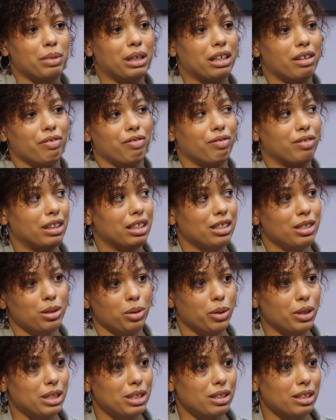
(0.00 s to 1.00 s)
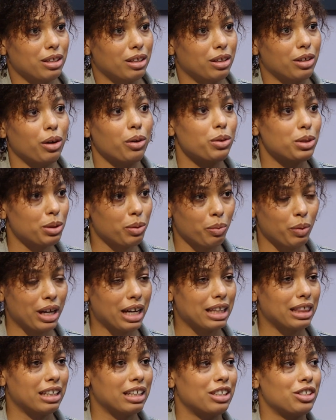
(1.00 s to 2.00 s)
but if the source goes
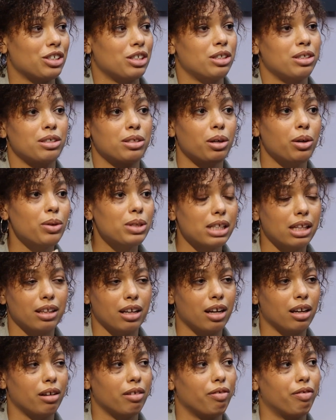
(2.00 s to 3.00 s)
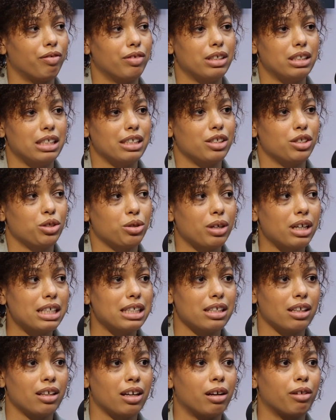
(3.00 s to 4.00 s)
away, then it just sows a lot of
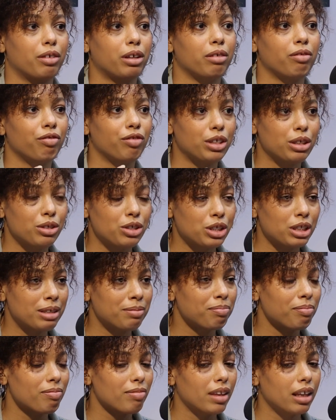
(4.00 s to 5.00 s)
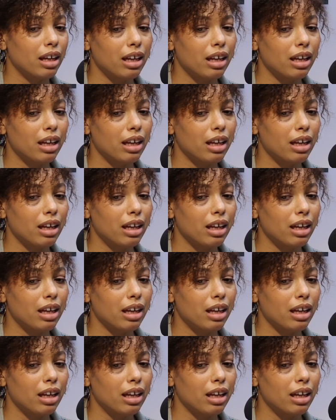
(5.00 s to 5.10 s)
distrust, a lot of confusion.